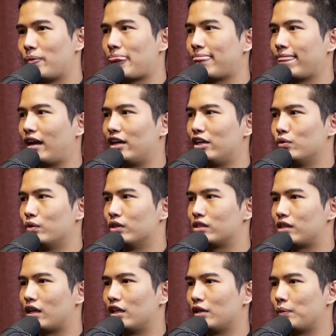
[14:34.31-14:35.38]
And it was
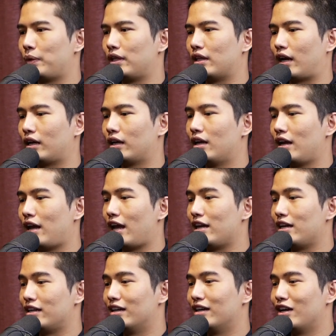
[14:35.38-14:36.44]
telling me like, hey,
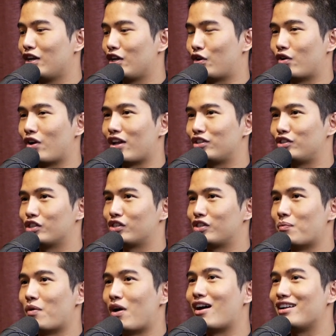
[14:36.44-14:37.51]
you're not just the
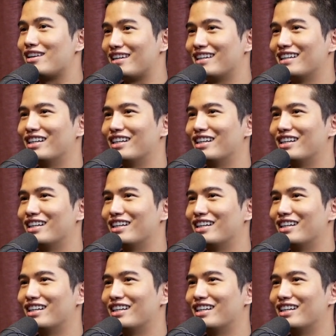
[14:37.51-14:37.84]
body.